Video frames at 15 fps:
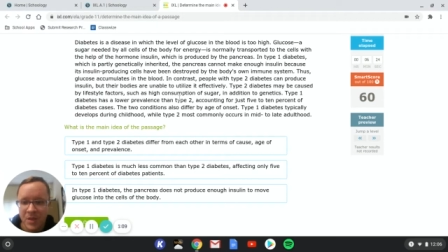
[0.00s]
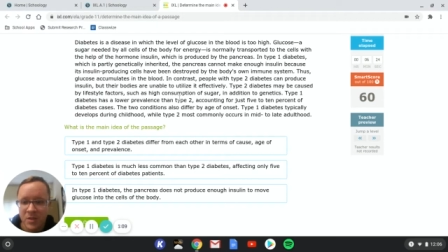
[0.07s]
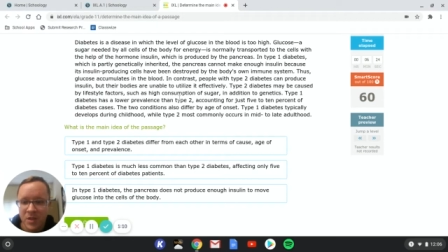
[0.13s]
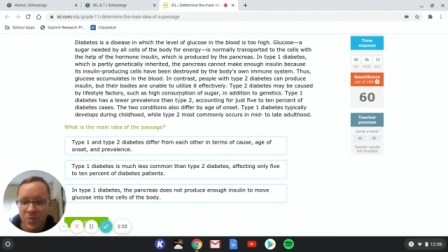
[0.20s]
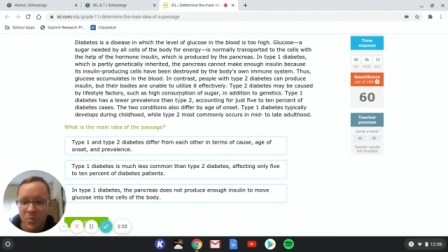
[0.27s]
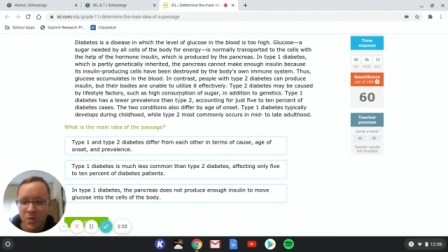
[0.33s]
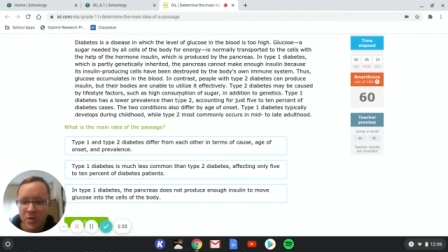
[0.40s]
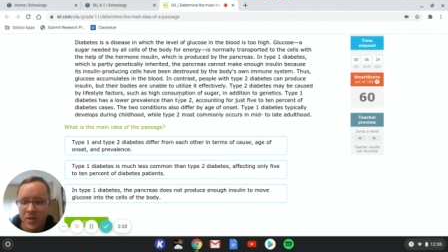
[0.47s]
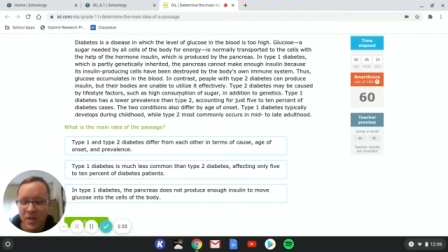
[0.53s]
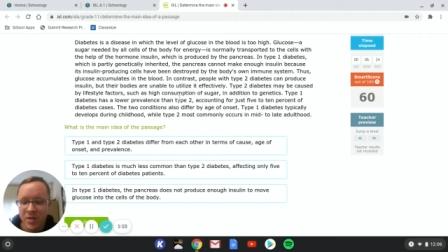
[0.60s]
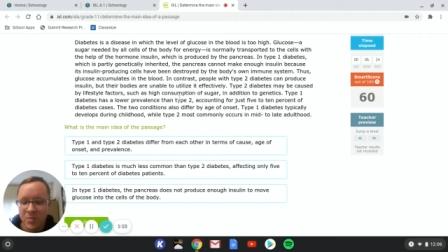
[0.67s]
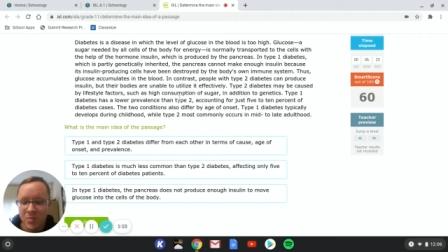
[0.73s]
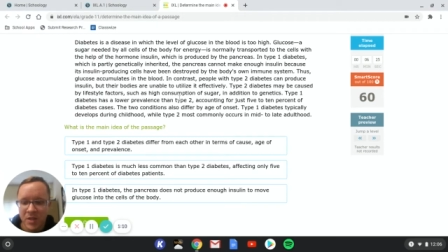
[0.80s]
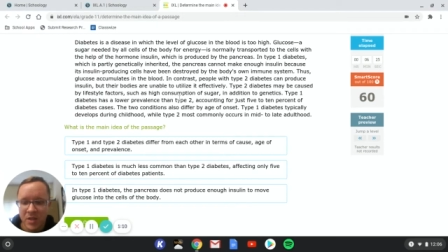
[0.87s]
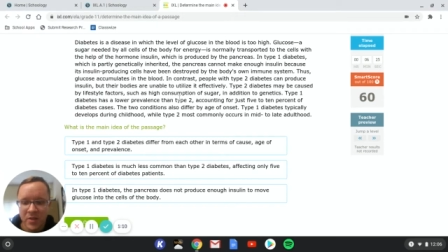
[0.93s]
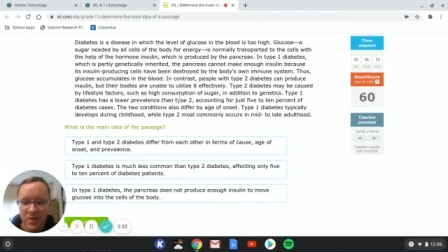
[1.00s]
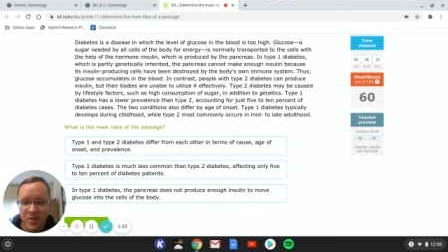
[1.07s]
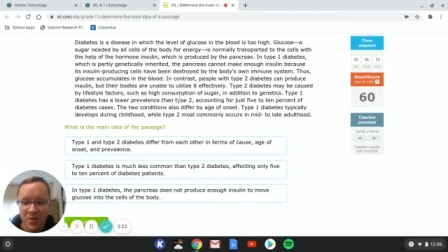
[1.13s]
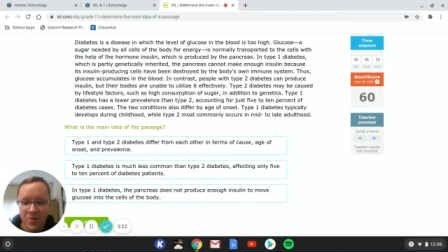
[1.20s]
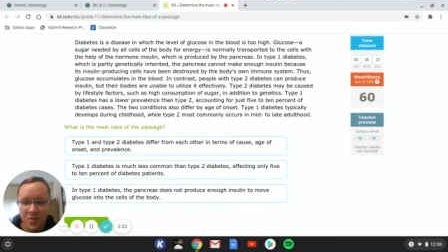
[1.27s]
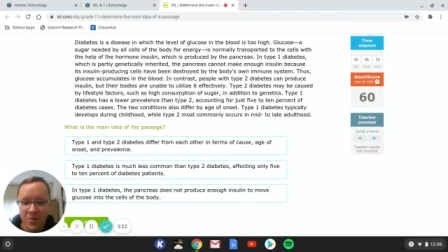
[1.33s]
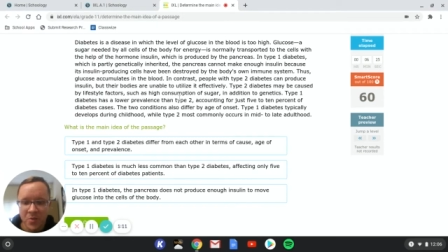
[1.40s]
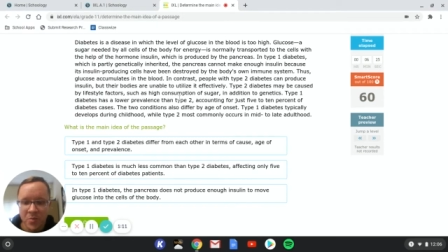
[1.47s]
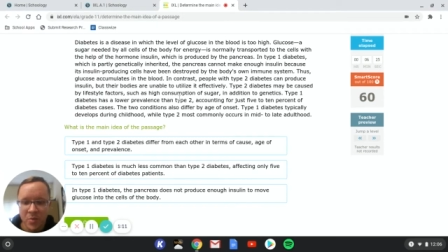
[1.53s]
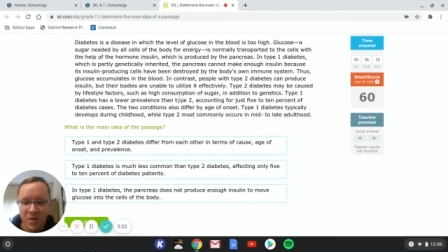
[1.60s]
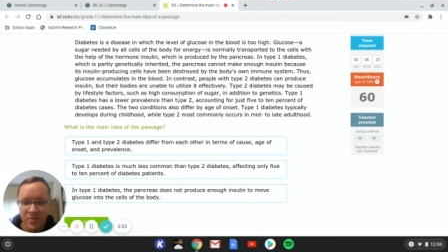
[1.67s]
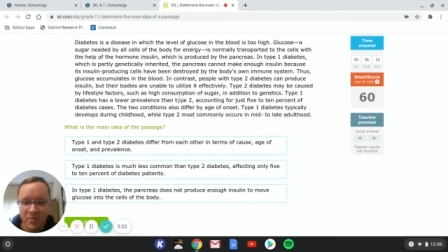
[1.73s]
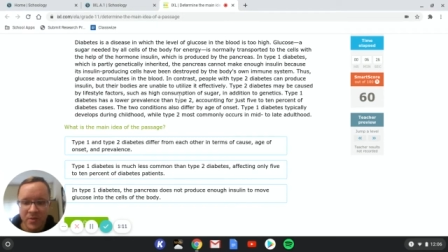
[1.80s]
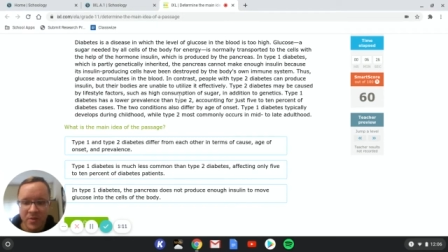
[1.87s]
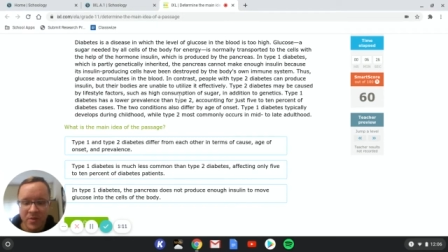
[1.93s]
Type 1 diabetes has a lower
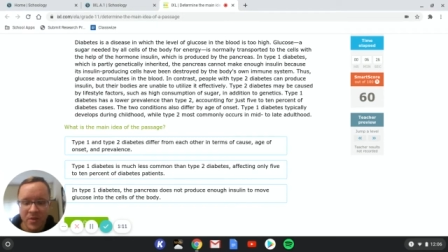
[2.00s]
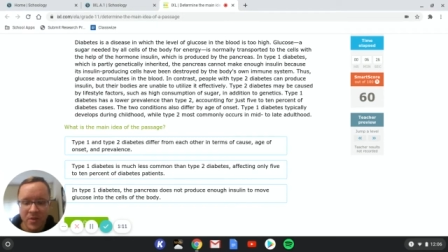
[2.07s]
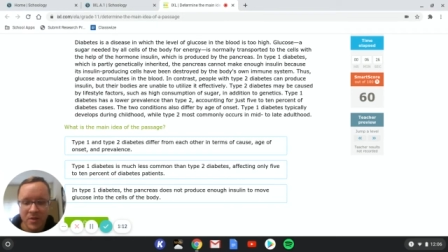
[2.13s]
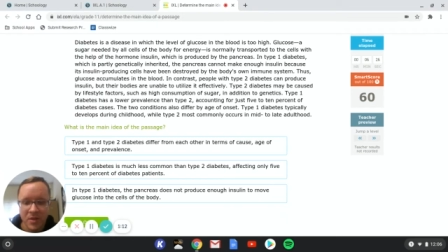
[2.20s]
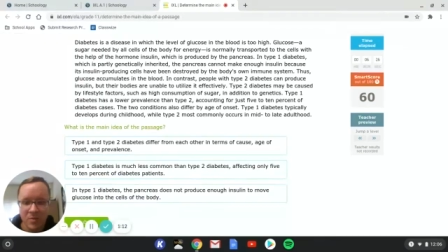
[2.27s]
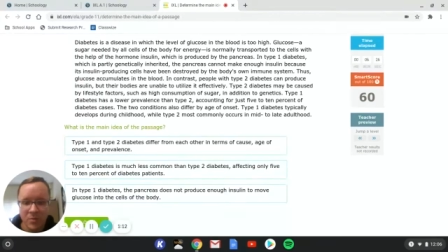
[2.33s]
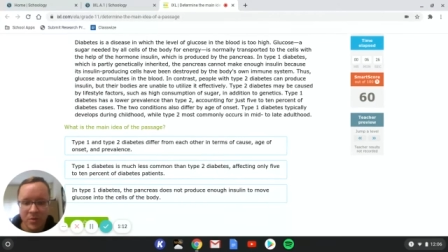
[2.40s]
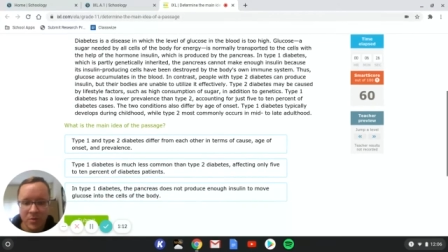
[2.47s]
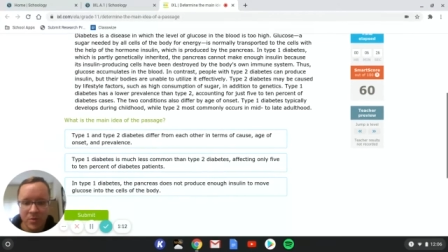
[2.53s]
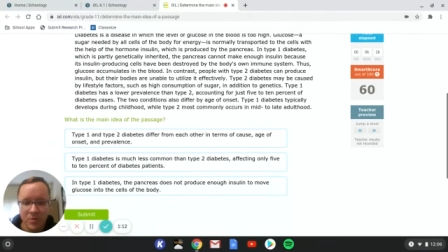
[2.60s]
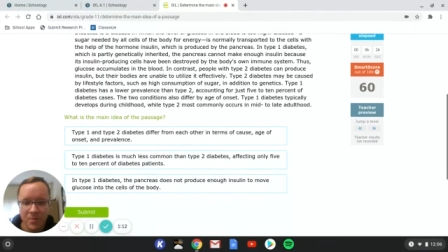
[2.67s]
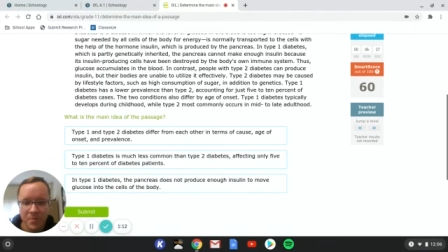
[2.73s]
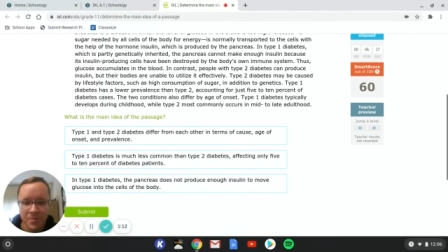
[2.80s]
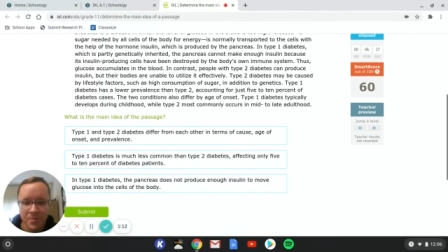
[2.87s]
prevalence than type 2,